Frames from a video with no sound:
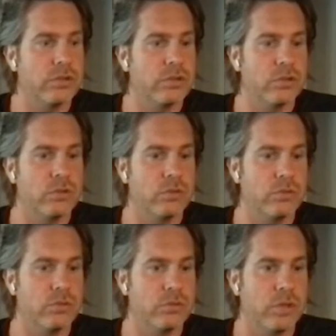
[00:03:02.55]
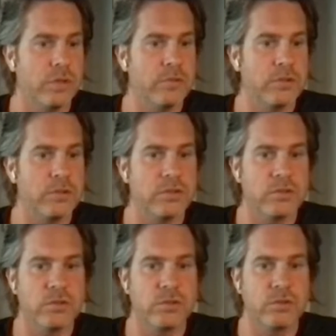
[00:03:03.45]
So I'm just
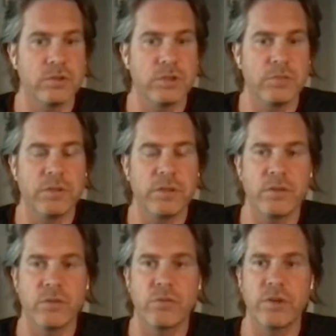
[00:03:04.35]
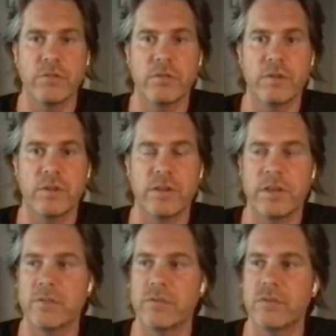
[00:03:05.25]
deeply grateful and
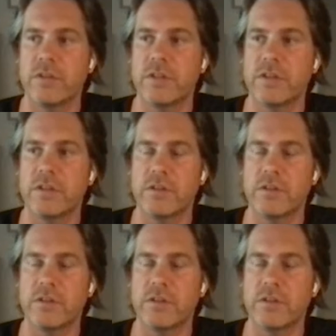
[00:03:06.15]
thankful that